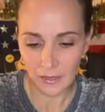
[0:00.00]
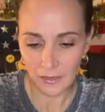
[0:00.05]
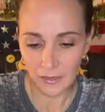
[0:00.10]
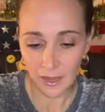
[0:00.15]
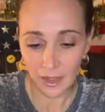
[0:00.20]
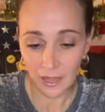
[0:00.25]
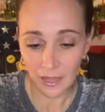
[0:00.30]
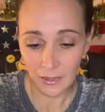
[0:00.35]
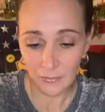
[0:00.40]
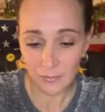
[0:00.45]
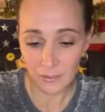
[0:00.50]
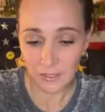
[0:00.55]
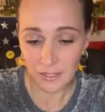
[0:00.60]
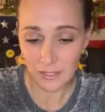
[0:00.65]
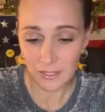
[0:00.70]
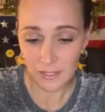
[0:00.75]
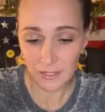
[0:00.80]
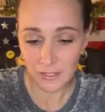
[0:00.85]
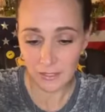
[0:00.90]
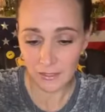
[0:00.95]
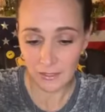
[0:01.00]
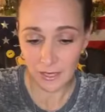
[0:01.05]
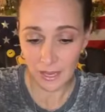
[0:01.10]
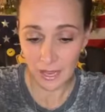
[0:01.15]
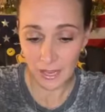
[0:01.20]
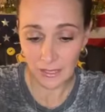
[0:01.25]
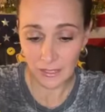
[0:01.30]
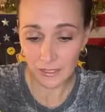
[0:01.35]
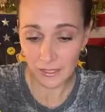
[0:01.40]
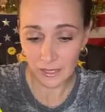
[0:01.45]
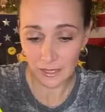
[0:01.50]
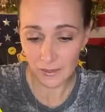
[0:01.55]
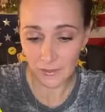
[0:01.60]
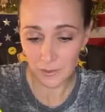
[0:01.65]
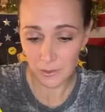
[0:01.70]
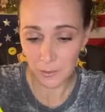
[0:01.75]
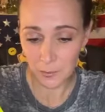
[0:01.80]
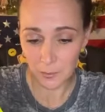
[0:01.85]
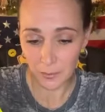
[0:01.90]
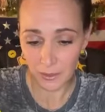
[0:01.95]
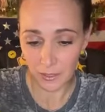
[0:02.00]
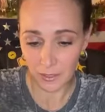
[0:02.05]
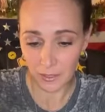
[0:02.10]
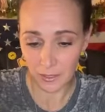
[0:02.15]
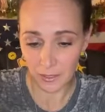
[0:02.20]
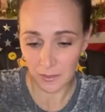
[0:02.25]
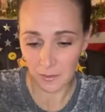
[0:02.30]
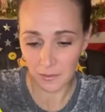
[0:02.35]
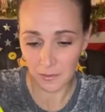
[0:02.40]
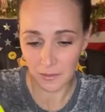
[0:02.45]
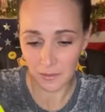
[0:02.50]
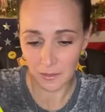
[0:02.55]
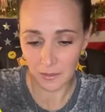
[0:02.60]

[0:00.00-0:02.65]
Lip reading: and I haven't seen any hairspray in